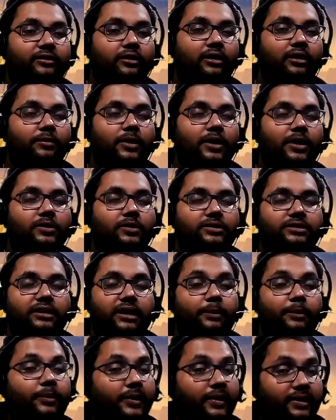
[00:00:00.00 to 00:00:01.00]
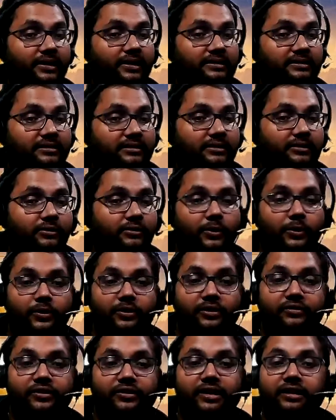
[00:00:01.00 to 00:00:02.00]
is all about appearance so you
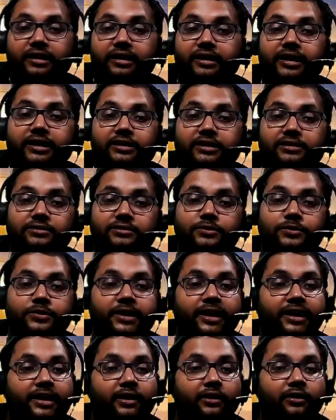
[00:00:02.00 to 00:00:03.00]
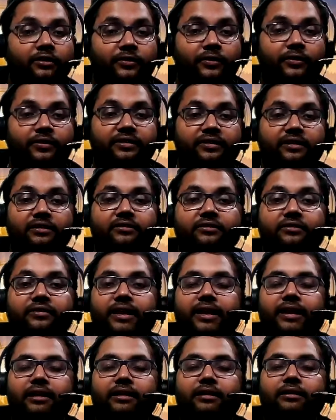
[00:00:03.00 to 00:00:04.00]
definitely need to take care of yourself
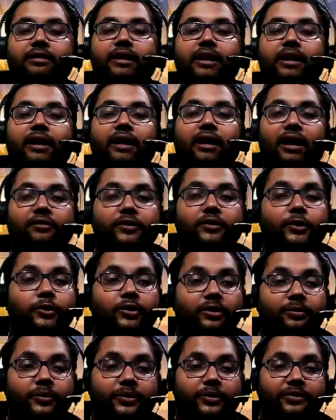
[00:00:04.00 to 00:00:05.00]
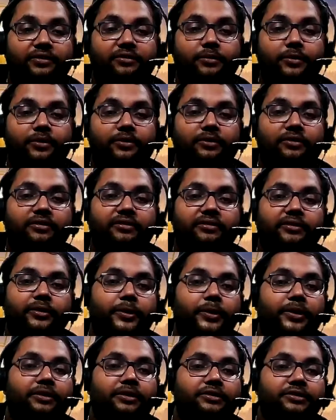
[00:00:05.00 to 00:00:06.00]
and have a good appearance because
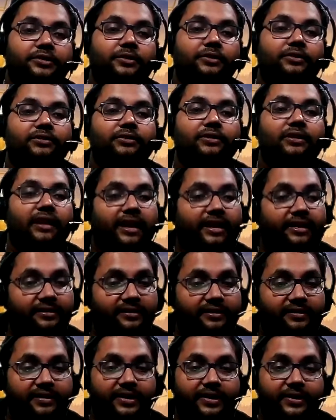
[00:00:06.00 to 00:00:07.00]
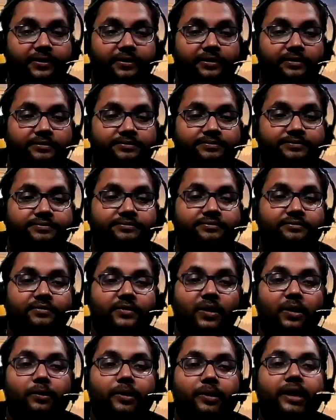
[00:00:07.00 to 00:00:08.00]
your energy also lies in there
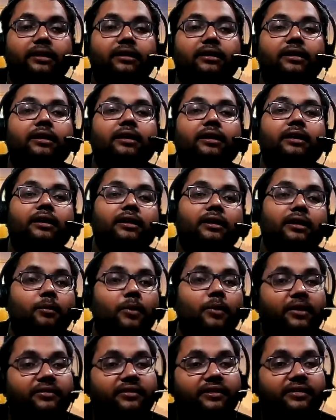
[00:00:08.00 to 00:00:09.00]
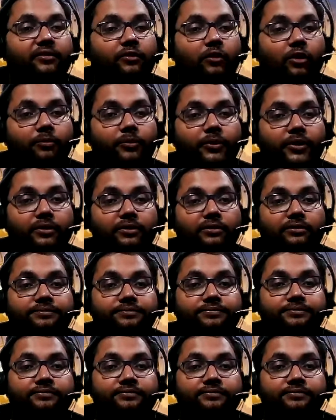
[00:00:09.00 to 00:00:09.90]
all right now mars in scorpio